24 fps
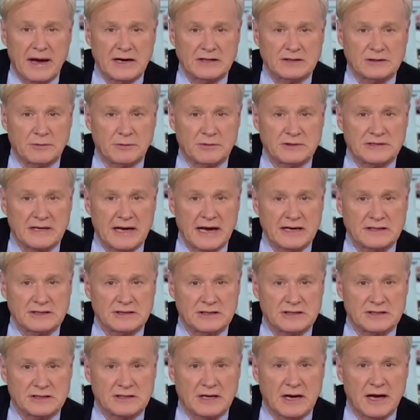pastor was
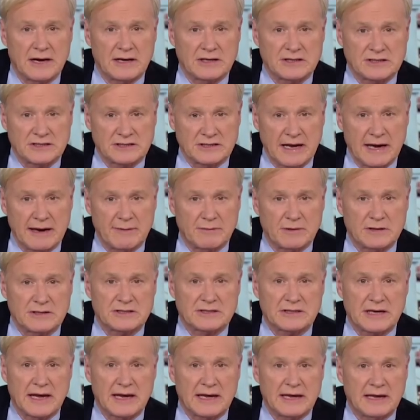asked to sign a statement
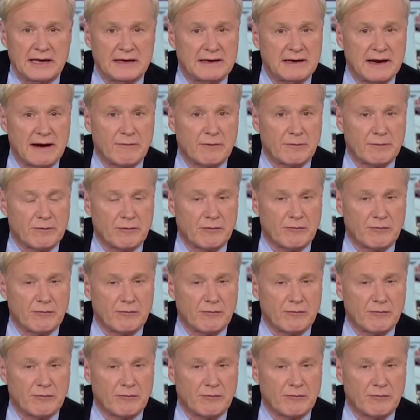saying he'd never